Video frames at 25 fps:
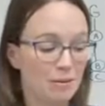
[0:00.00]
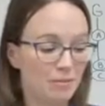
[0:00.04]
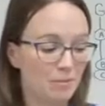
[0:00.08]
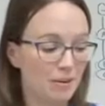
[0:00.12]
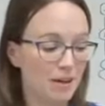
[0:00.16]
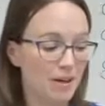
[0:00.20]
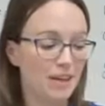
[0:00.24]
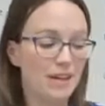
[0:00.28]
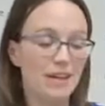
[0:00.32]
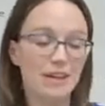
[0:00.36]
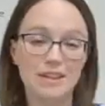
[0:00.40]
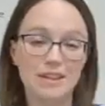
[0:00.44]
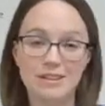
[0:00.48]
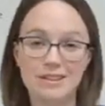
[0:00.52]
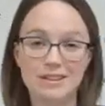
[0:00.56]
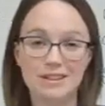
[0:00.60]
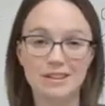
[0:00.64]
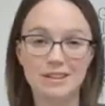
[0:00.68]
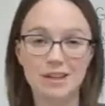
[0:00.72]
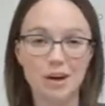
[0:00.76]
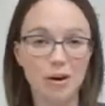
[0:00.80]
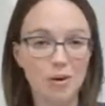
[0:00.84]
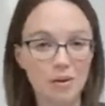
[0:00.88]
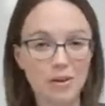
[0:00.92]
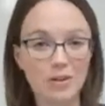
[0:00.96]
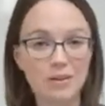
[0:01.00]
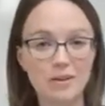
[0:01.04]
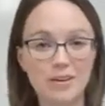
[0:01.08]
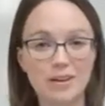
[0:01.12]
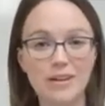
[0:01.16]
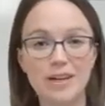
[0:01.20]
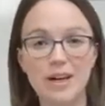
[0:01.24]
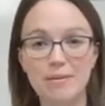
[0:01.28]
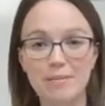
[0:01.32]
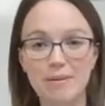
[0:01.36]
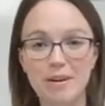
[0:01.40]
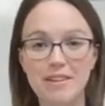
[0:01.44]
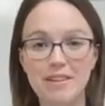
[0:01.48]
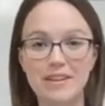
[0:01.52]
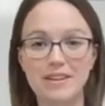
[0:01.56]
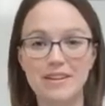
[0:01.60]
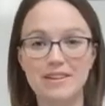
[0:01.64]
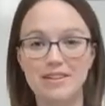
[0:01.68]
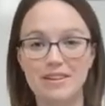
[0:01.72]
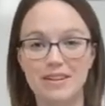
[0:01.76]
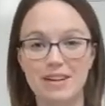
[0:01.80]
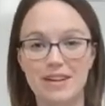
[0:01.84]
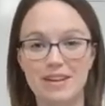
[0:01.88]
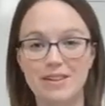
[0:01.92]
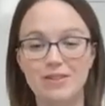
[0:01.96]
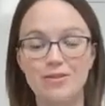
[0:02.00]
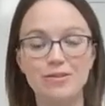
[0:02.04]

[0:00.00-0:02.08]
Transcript: But go and look it up on the internet.